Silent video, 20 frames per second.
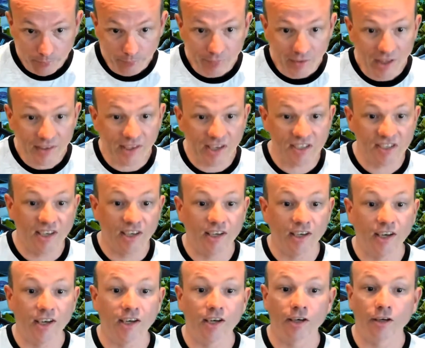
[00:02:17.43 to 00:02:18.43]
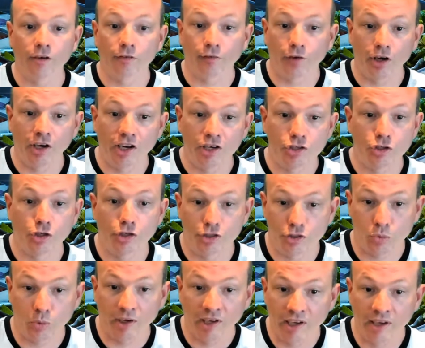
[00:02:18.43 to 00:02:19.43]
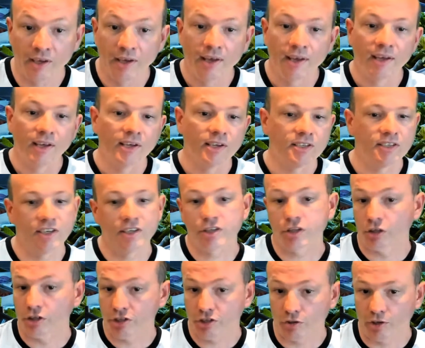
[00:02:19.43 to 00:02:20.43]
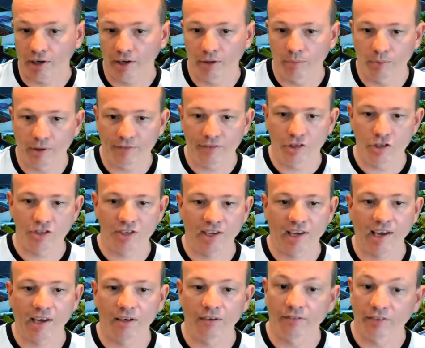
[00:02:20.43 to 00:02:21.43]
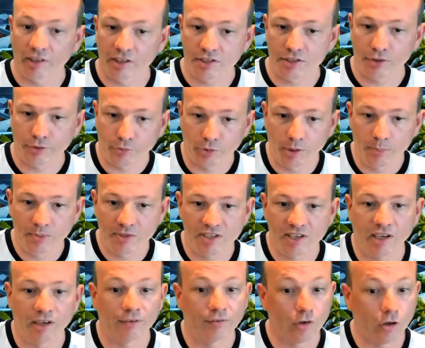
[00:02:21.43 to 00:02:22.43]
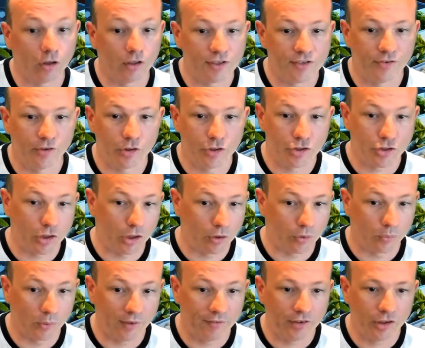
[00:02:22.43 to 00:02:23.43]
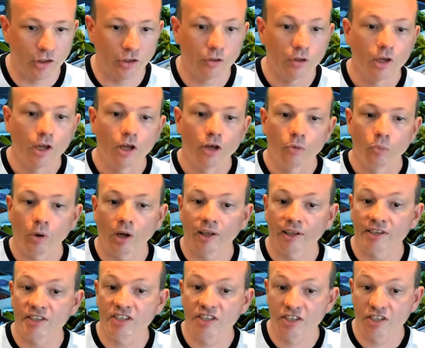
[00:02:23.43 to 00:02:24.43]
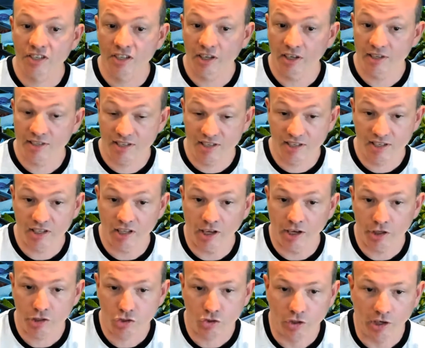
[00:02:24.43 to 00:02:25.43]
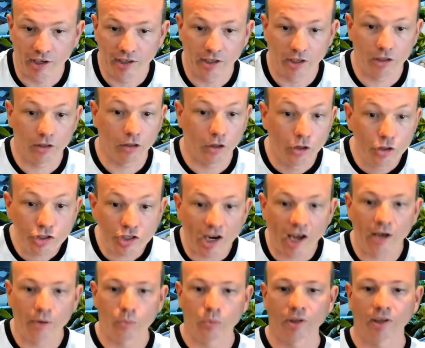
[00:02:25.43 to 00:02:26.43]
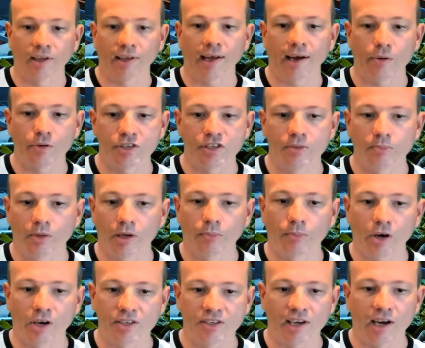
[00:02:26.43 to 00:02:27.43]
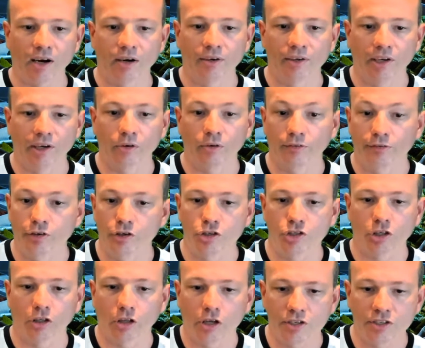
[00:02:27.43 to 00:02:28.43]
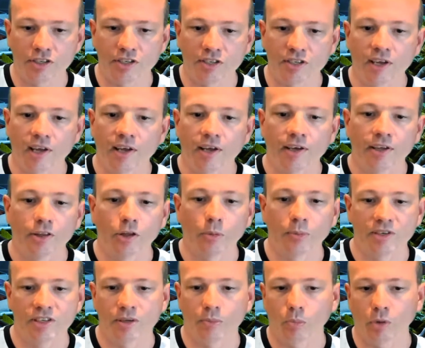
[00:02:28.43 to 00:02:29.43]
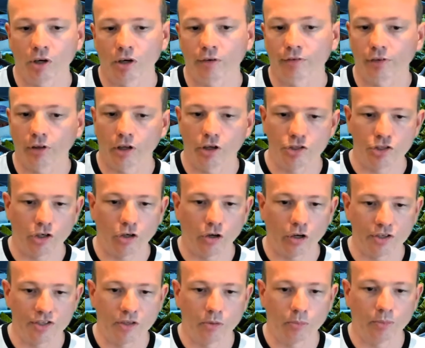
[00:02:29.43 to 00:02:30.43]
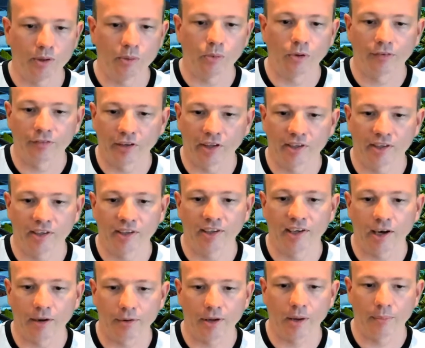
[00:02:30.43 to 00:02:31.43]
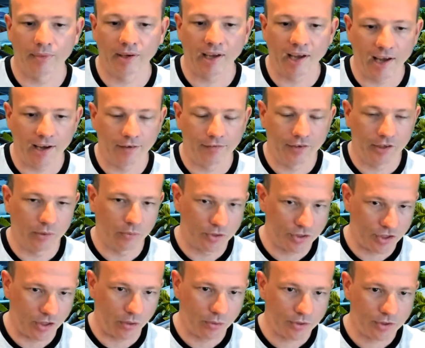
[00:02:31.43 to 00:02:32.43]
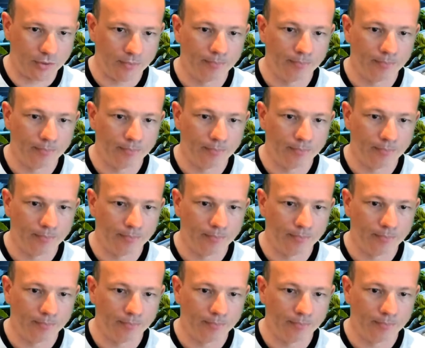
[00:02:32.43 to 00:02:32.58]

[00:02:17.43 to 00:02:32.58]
They said in financial year 20, Sizzler Australia revenues accounted for less than 3% of Collins Foods' total revenue. While the Sizzler Australia closure will allow us to minimise current year and future losses, there'll be some one-off closure costs that will be reflected in the upcoming half-year results.